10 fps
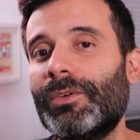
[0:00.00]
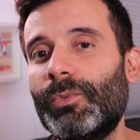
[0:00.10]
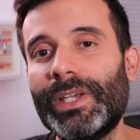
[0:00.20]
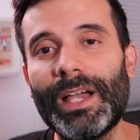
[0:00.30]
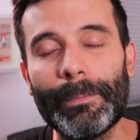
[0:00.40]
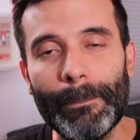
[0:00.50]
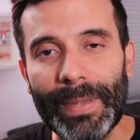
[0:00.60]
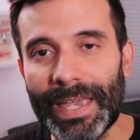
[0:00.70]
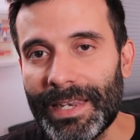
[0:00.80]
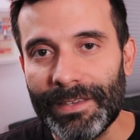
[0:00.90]
we got
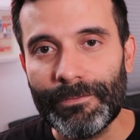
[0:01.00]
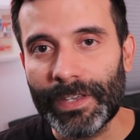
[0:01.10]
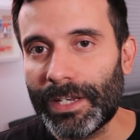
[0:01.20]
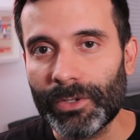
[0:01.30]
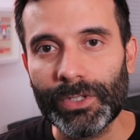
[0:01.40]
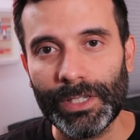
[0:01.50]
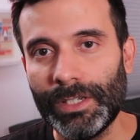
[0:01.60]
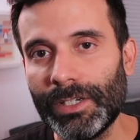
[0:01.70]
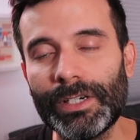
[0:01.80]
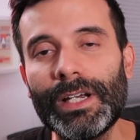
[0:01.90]
many videos
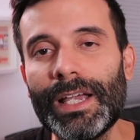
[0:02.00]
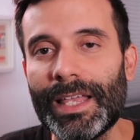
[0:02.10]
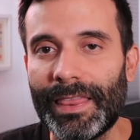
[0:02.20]
here